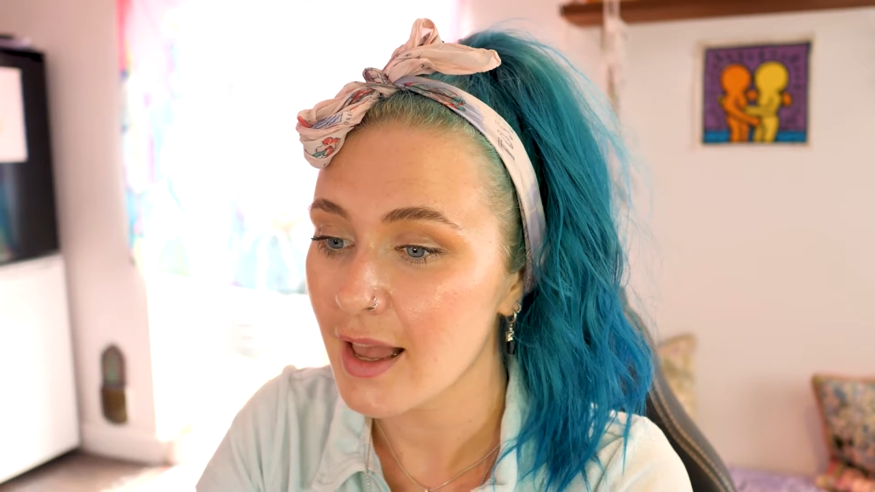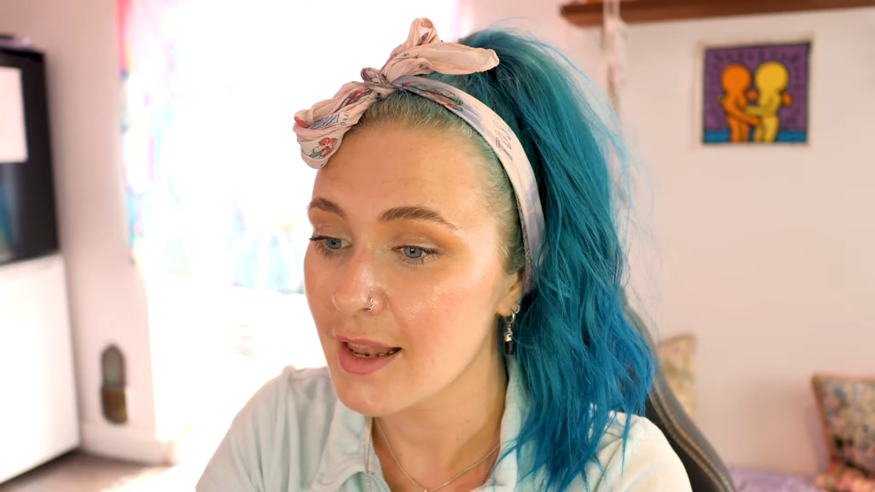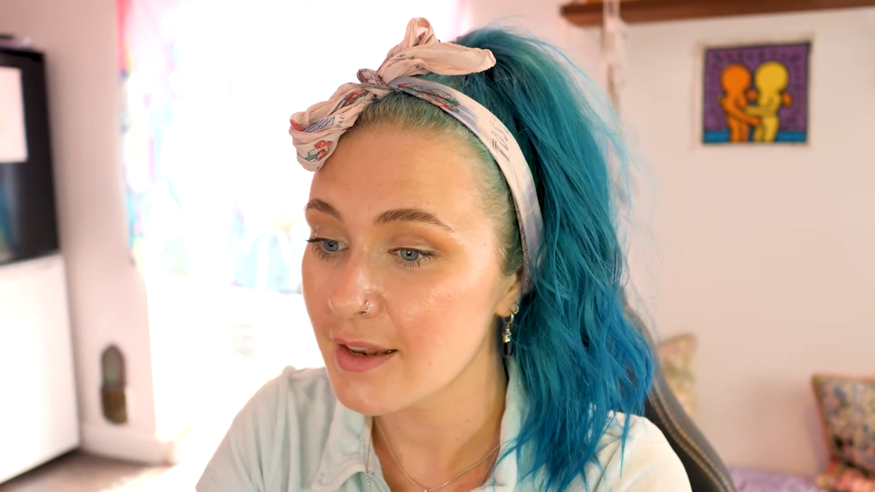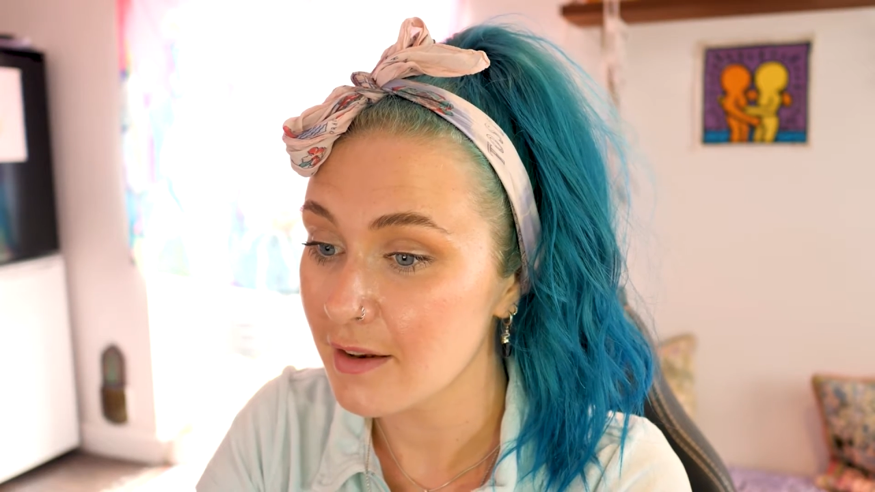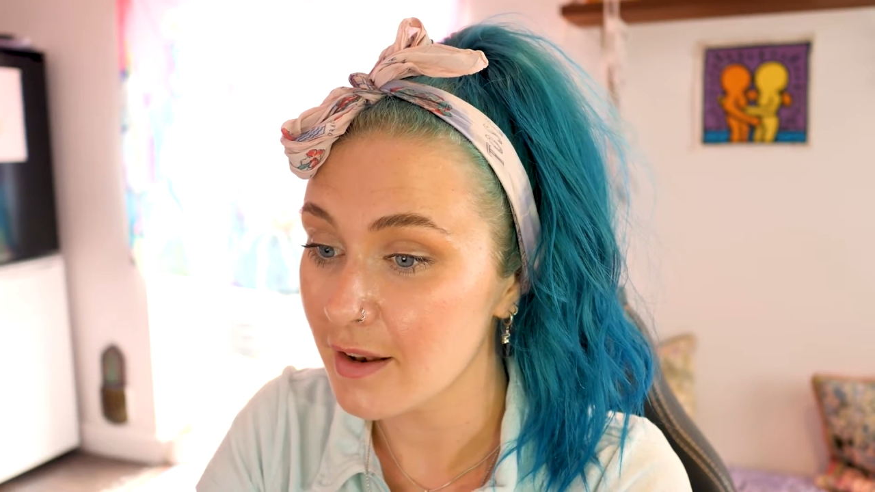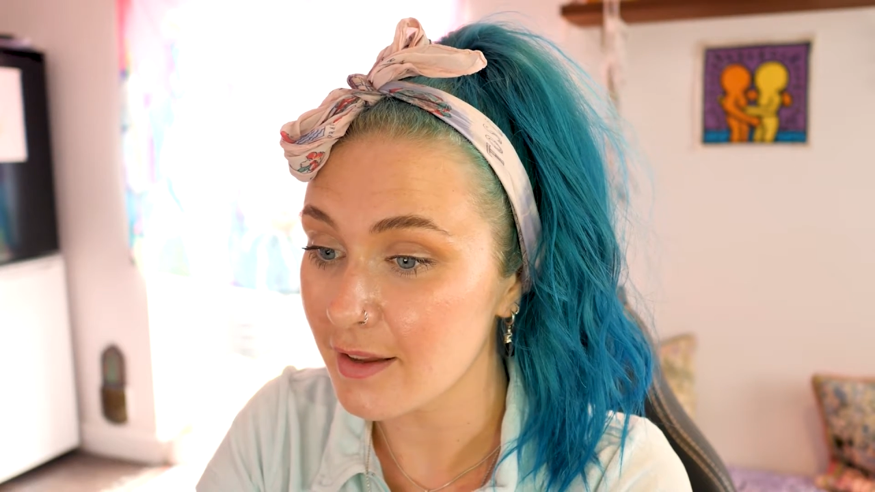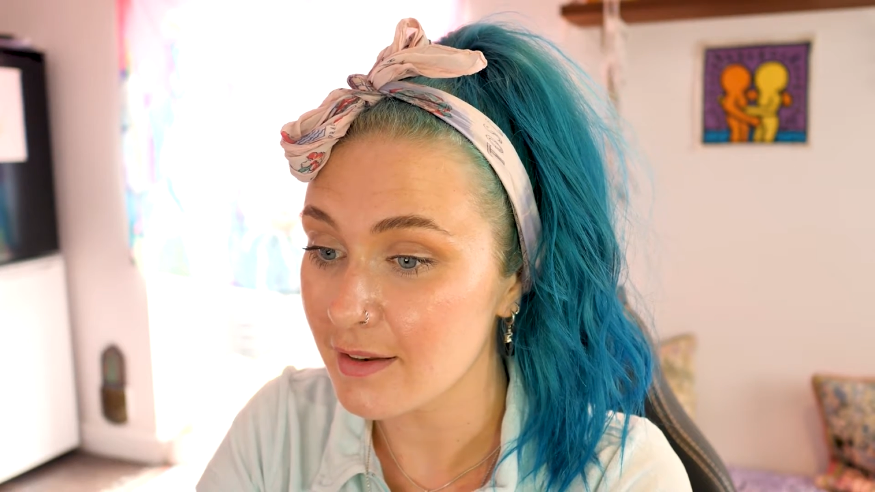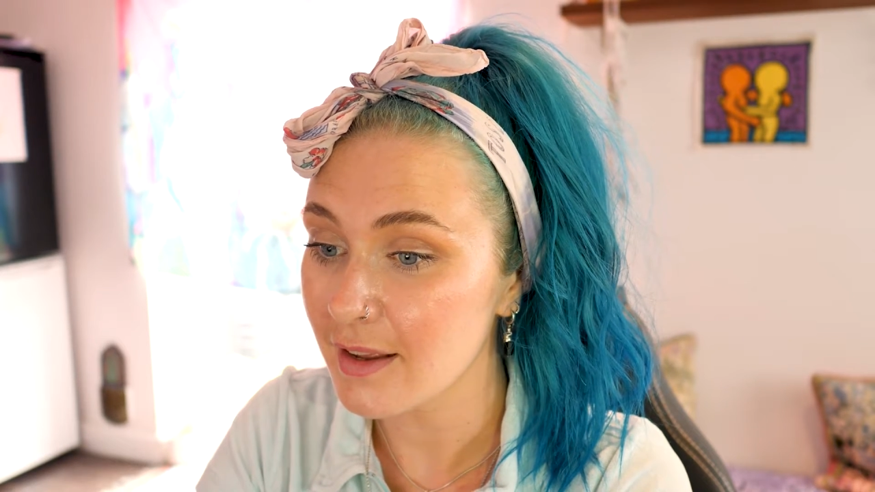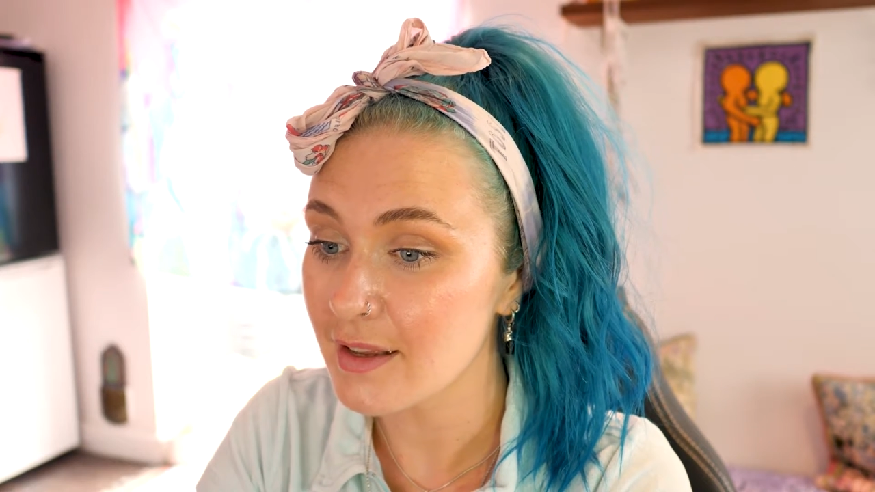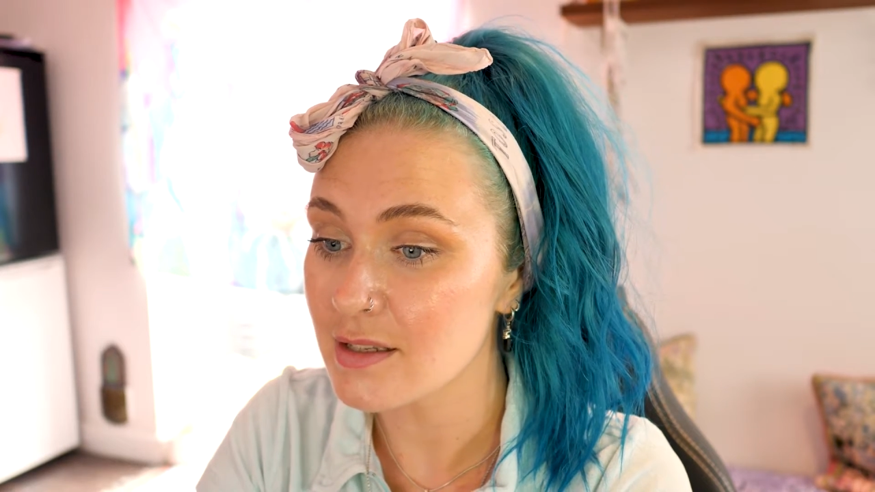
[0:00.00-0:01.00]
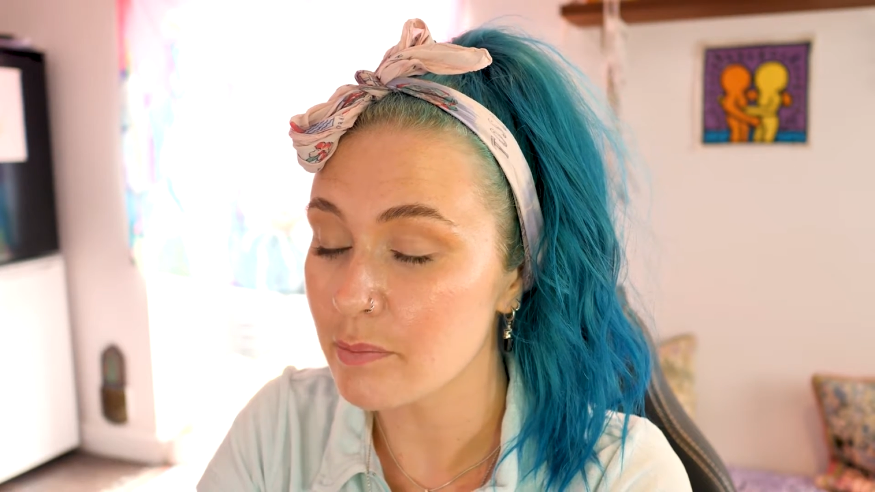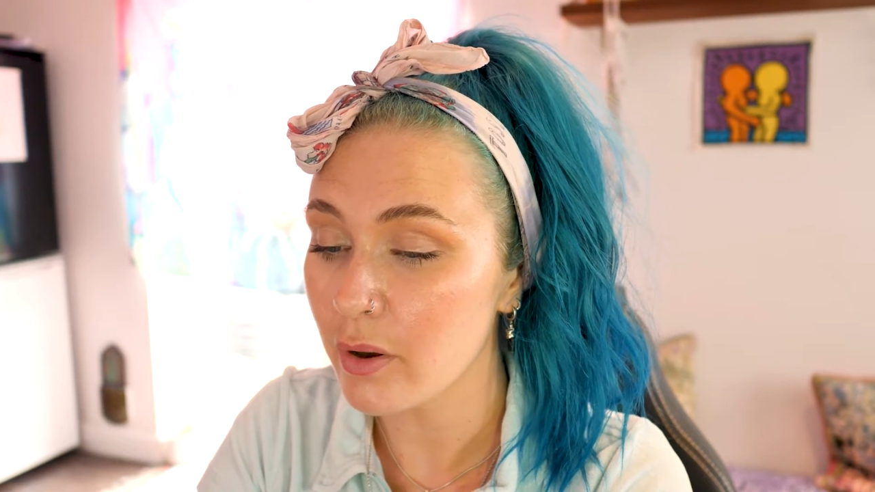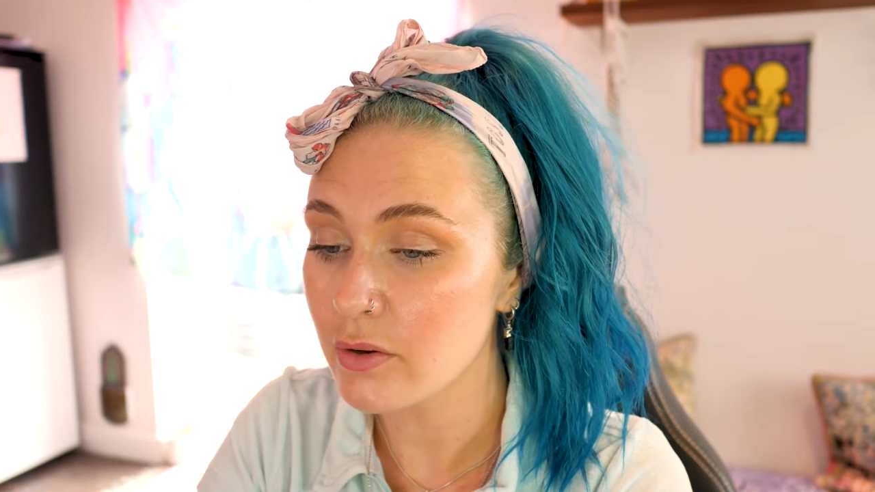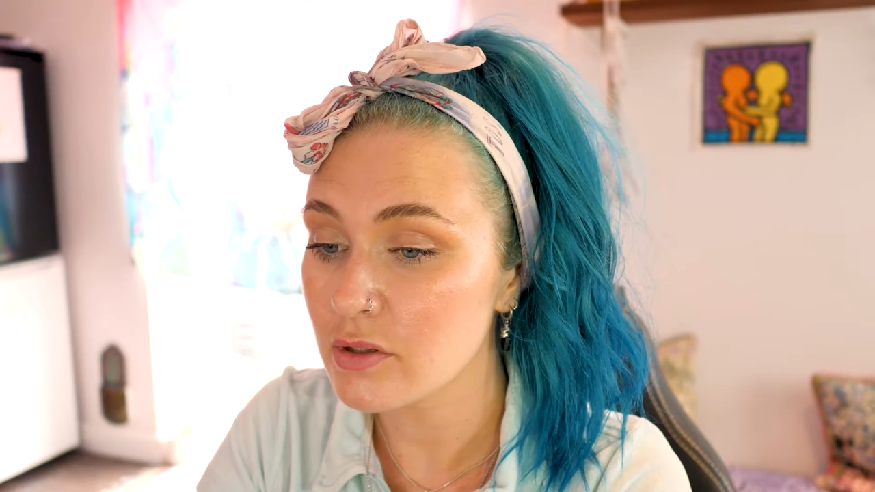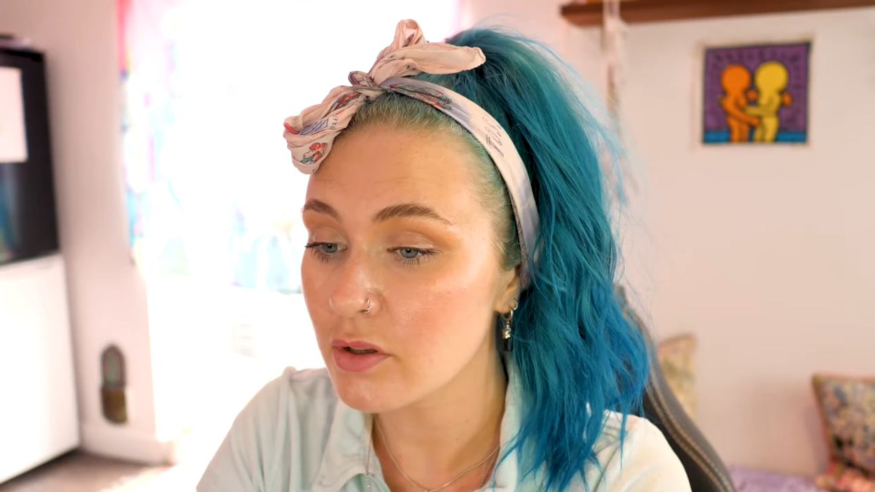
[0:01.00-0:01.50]
Helonalin is a
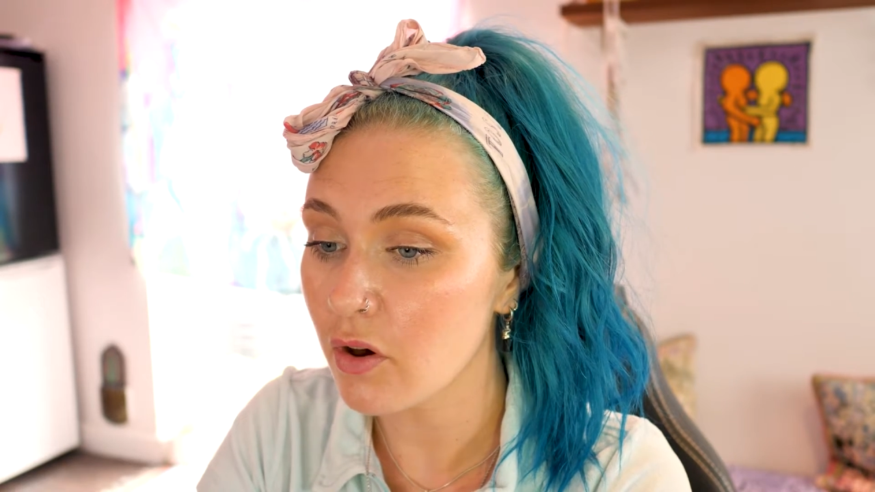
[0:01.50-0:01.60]
potent